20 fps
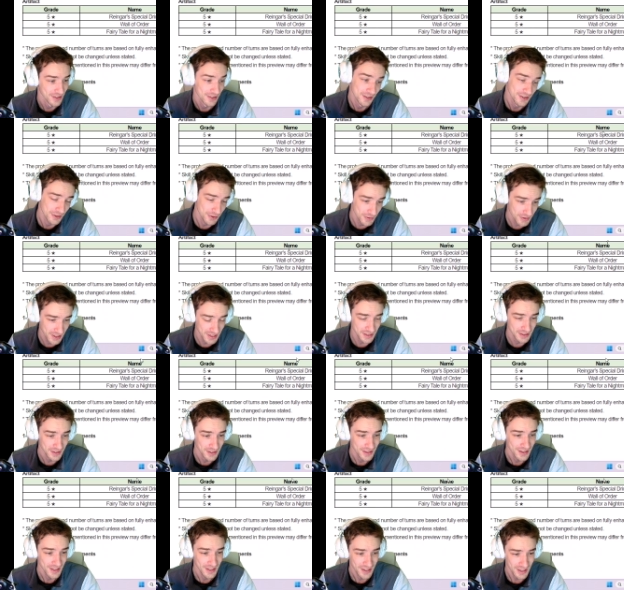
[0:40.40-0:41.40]
Okay.
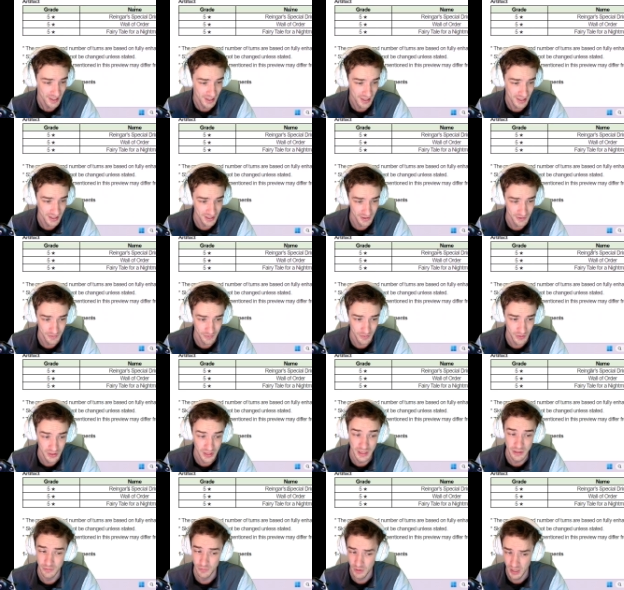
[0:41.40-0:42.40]

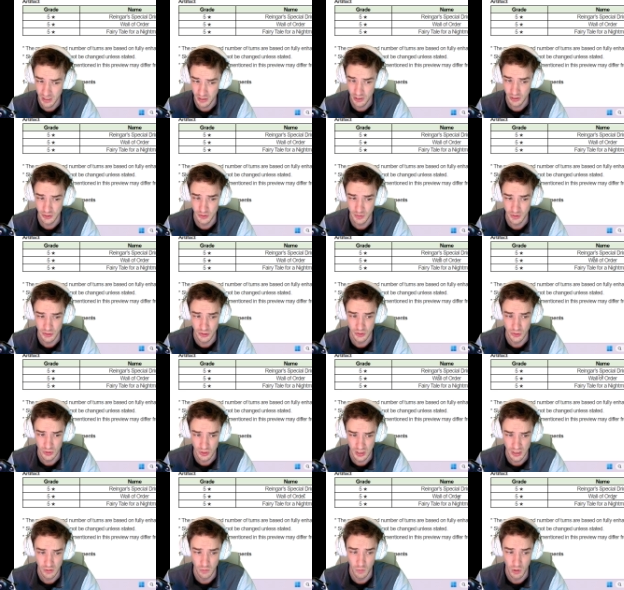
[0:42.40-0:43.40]
Then Reingar, Special
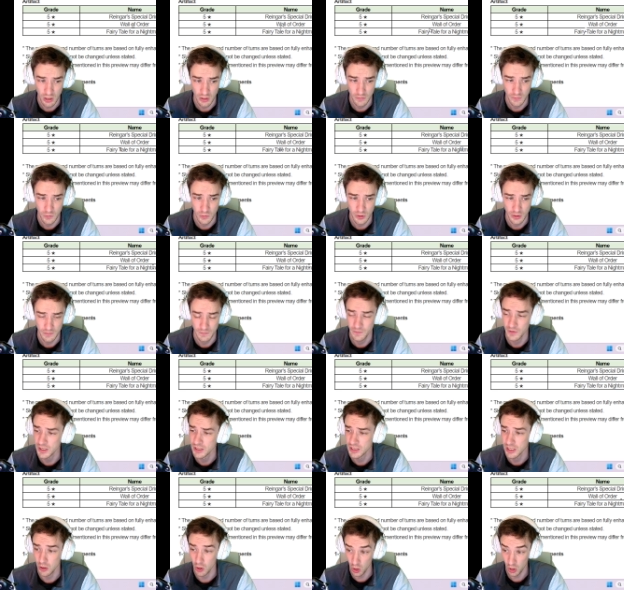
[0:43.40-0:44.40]
Drink, Wall of Order, and Fairy
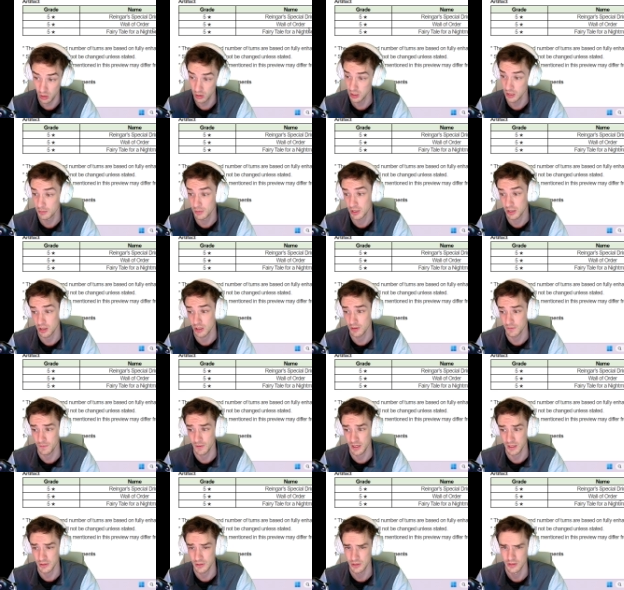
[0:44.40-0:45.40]
Tale. All limited
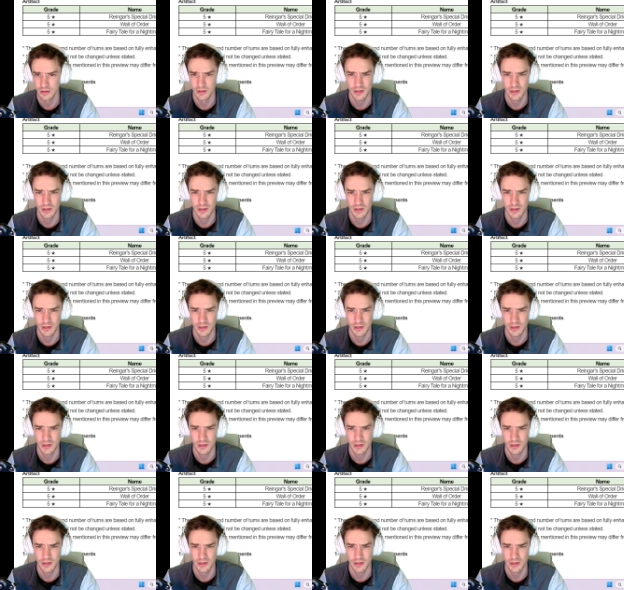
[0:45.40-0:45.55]
artifacts.